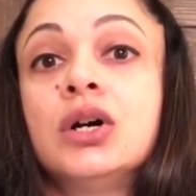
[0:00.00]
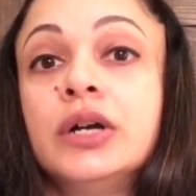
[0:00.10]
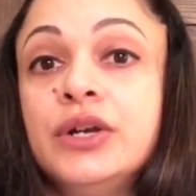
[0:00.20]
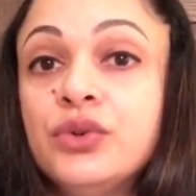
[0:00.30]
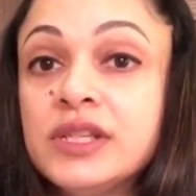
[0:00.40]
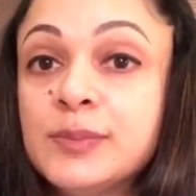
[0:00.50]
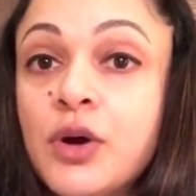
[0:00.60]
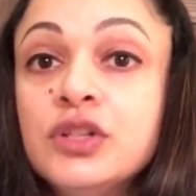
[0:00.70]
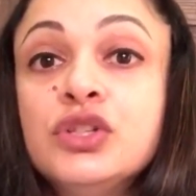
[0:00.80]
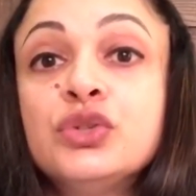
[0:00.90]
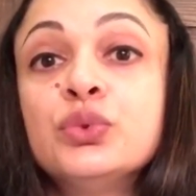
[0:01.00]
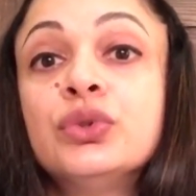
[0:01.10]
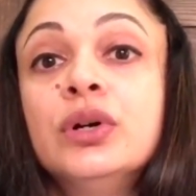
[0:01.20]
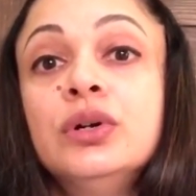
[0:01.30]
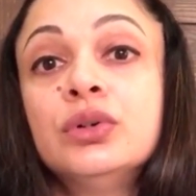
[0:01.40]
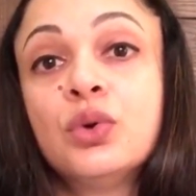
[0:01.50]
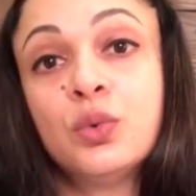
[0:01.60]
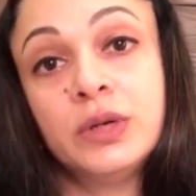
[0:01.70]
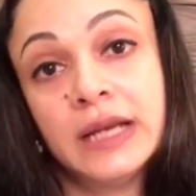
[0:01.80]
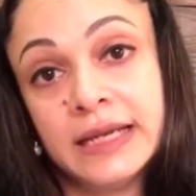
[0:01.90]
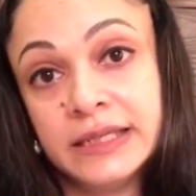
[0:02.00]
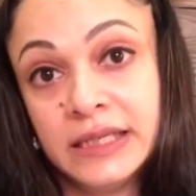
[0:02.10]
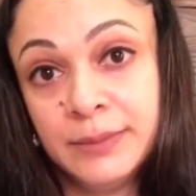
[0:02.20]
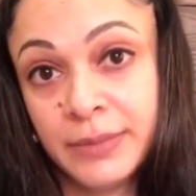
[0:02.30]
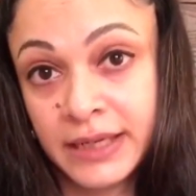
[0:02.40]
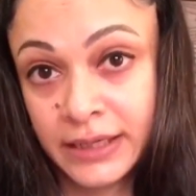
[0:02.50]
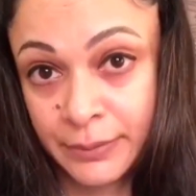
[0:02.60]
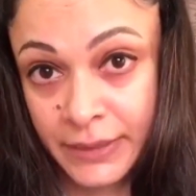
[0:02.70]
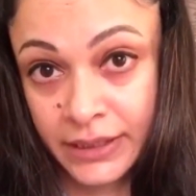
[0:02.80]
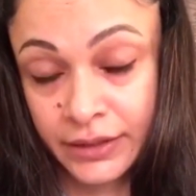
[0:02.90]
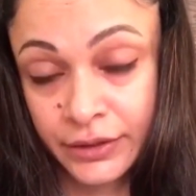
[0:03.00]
in response to the COVID-19 pandemic.